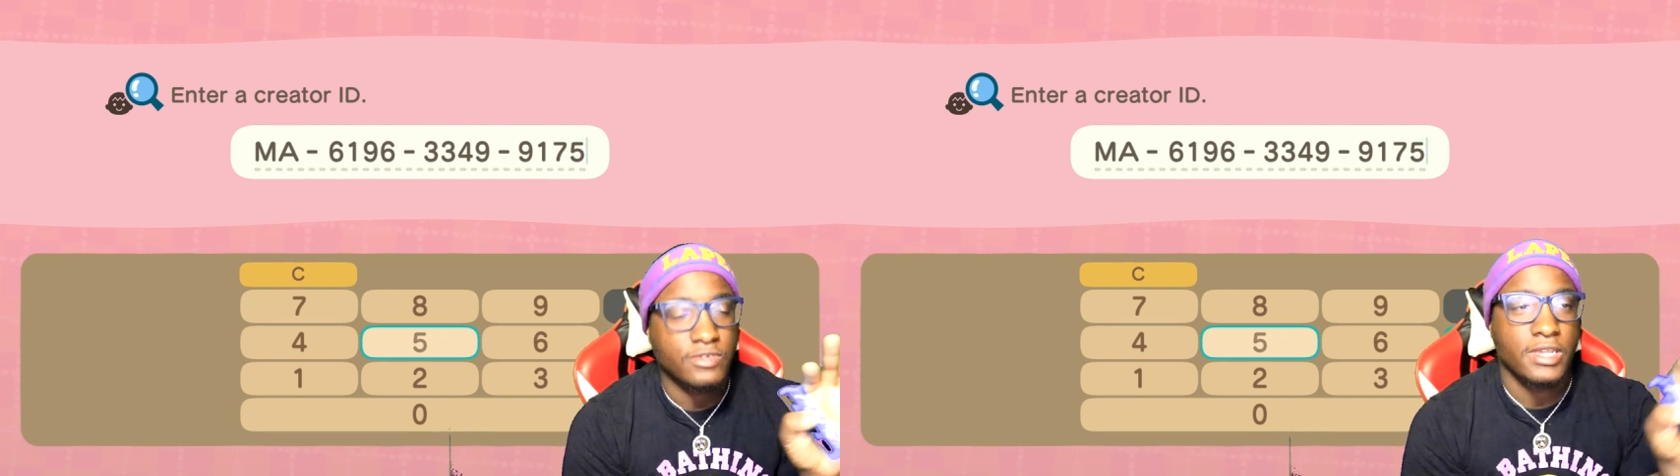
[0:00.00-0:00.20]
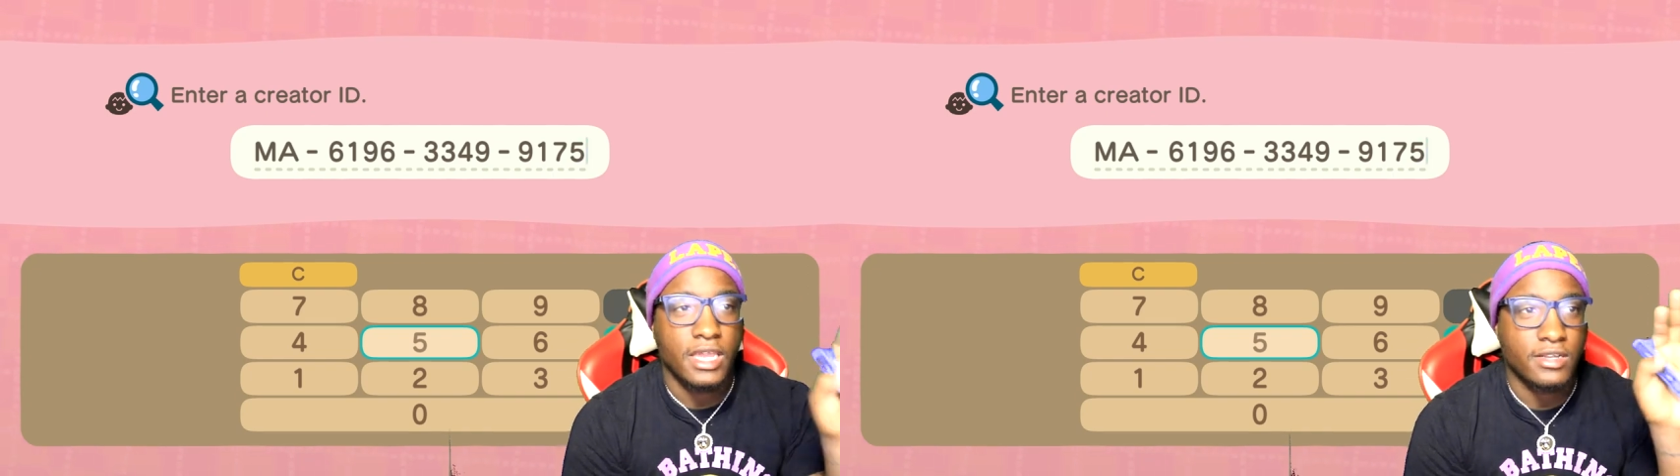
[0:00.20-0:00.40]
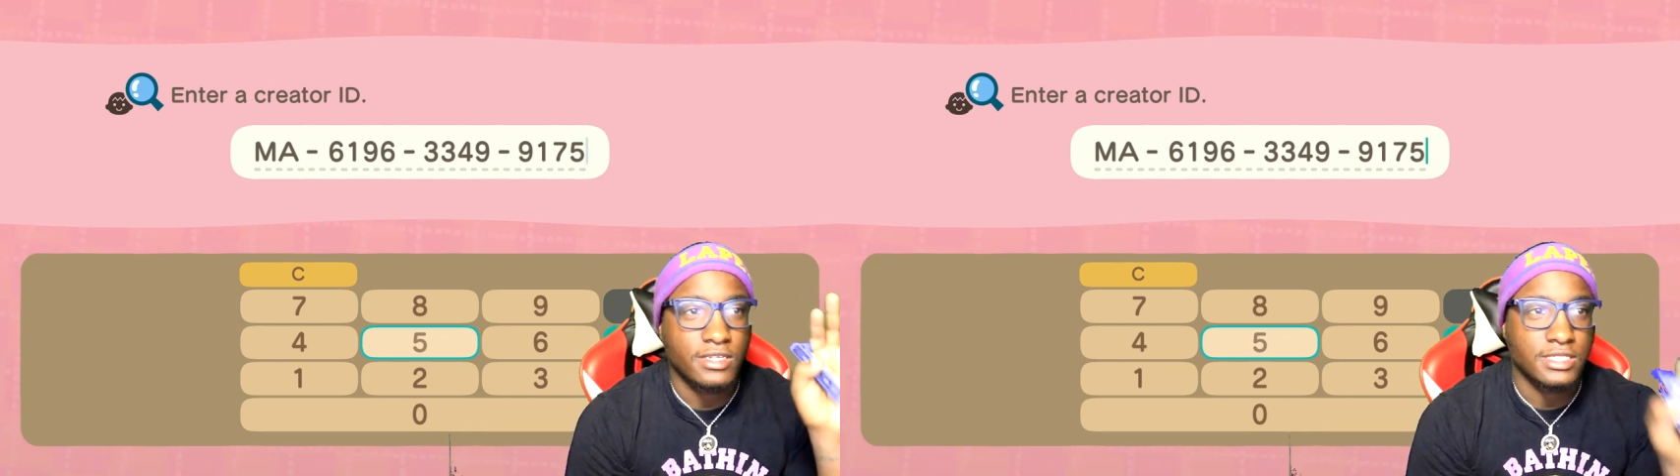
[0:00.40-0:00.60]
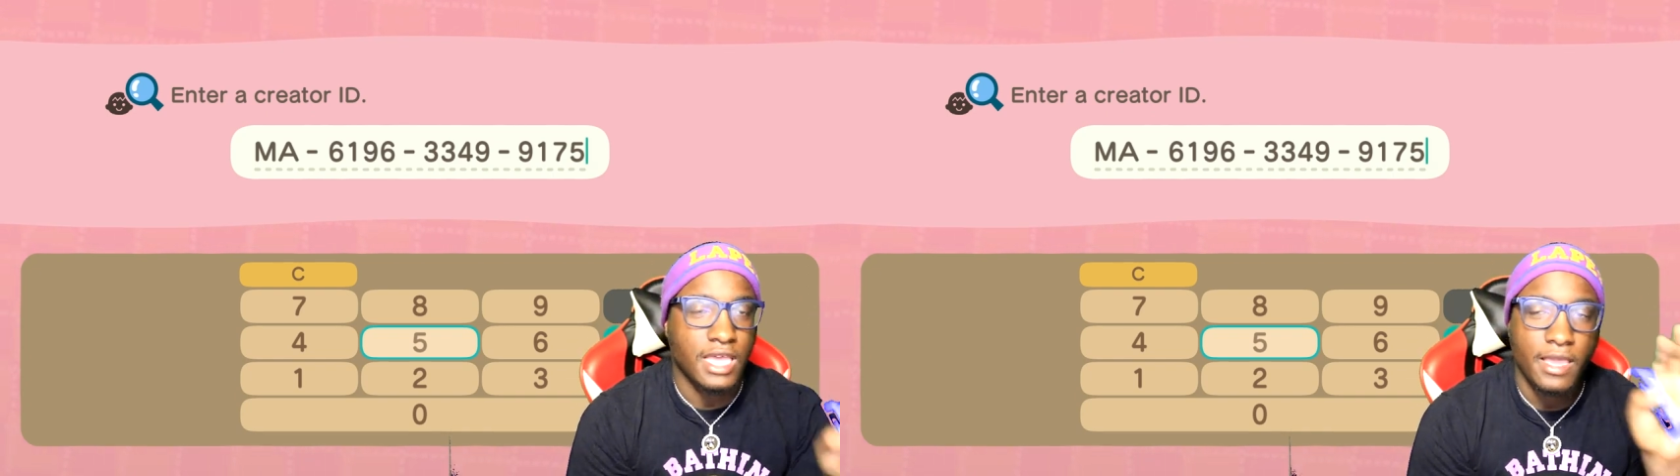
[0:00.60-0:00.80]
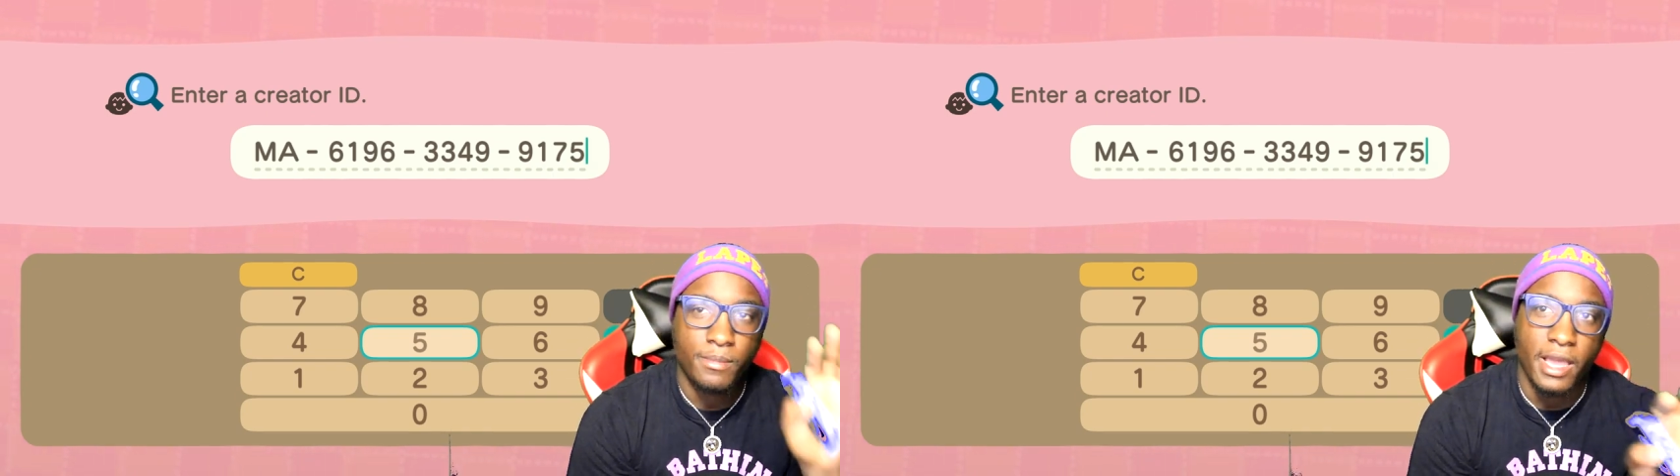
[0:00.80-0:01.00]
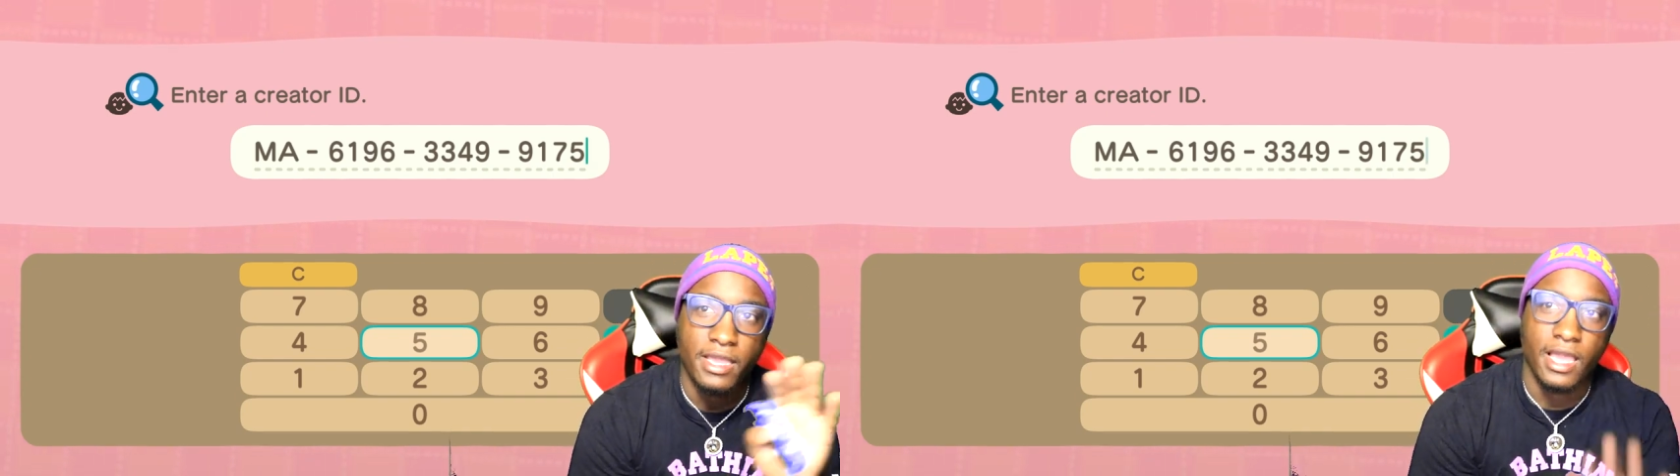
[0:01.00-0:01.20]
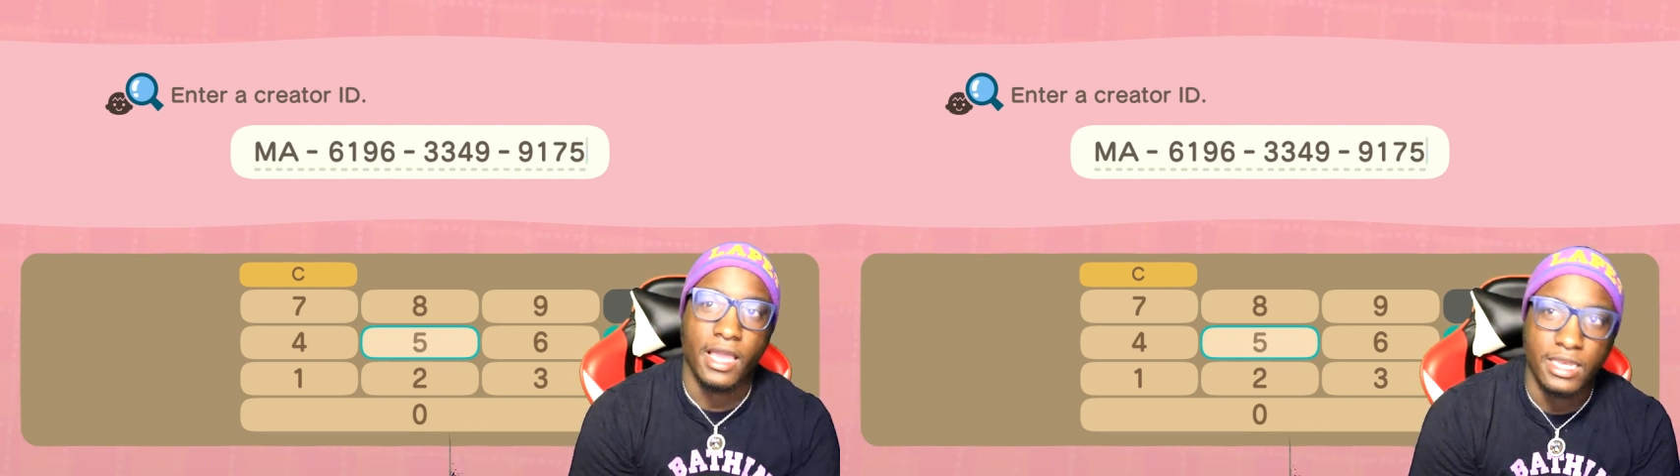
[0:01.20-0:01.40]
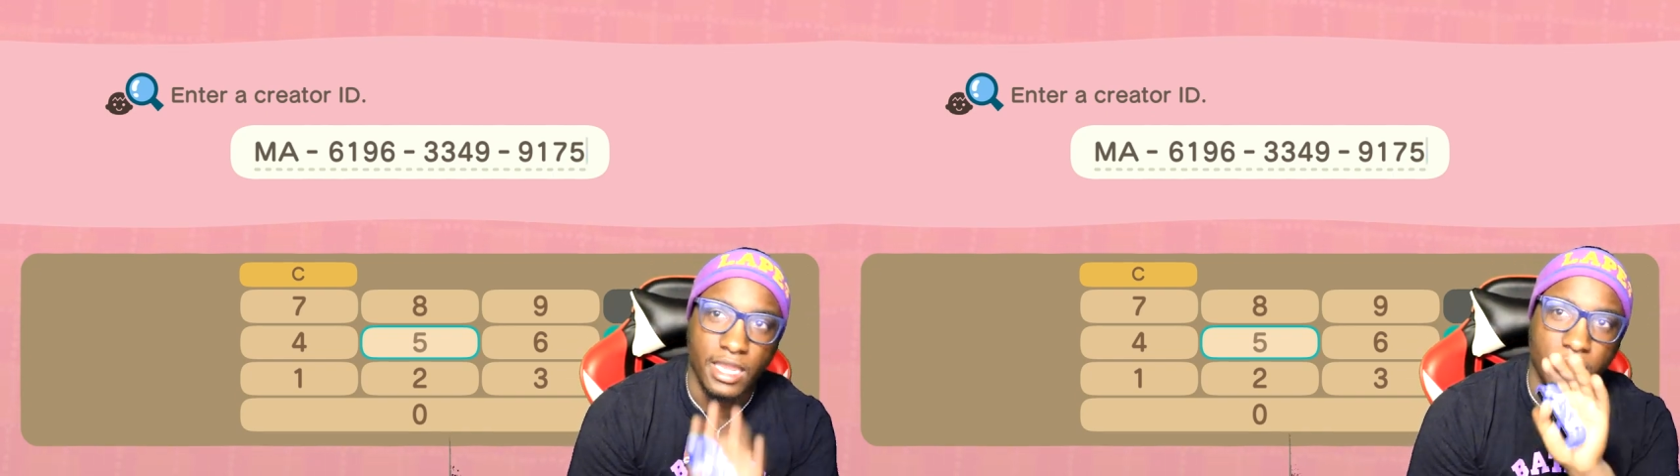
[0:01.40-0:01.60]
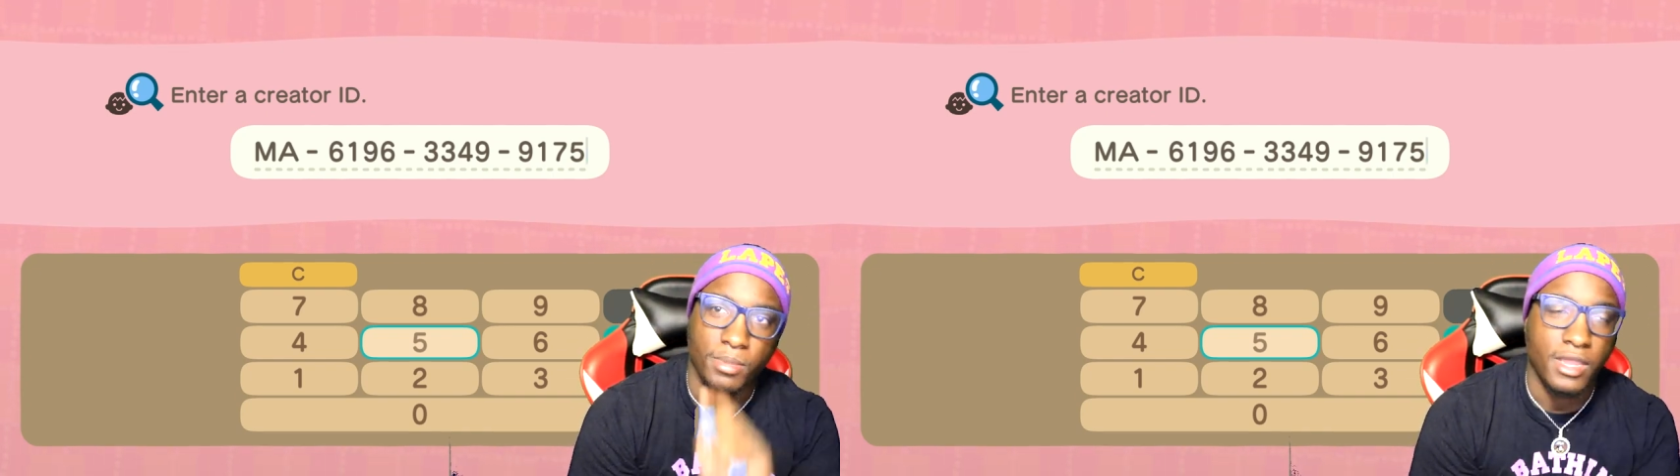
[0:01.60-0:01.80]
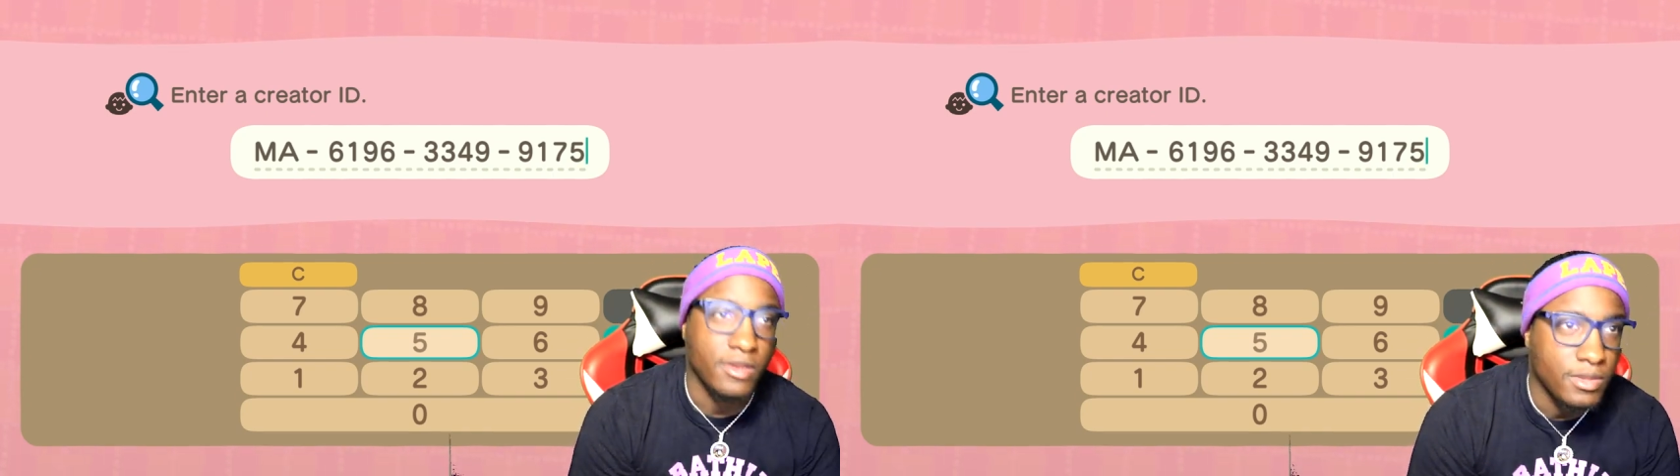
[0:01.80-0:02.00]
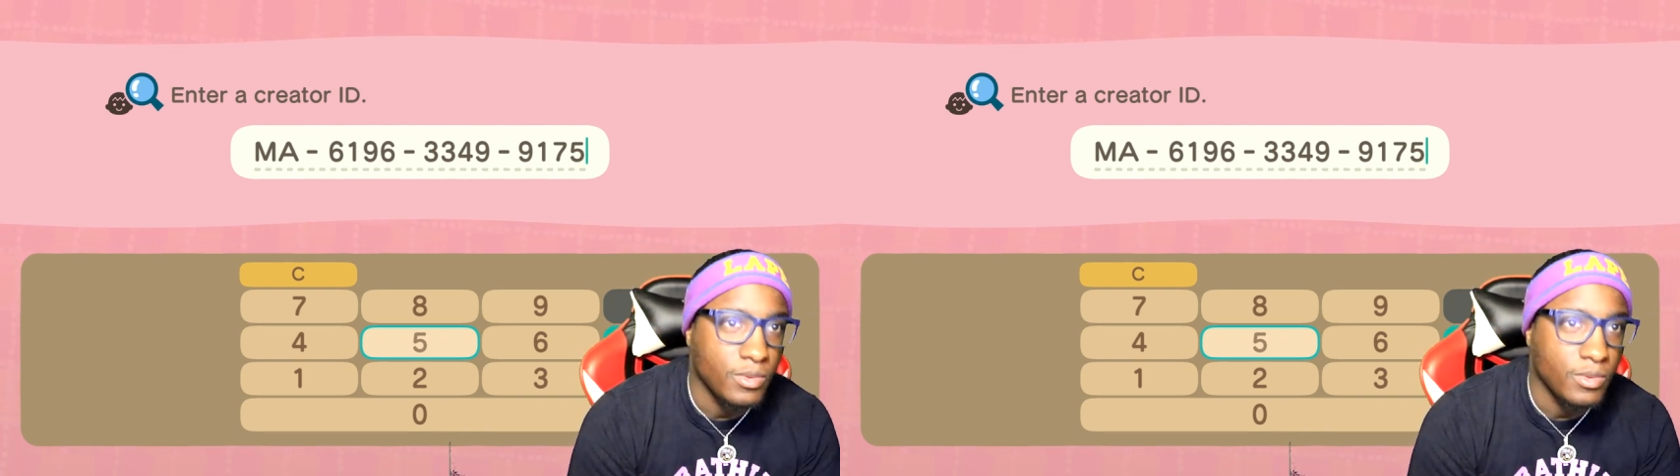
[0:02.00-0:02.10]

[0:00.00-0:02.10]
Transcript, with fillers: creator design by a guy named Perry.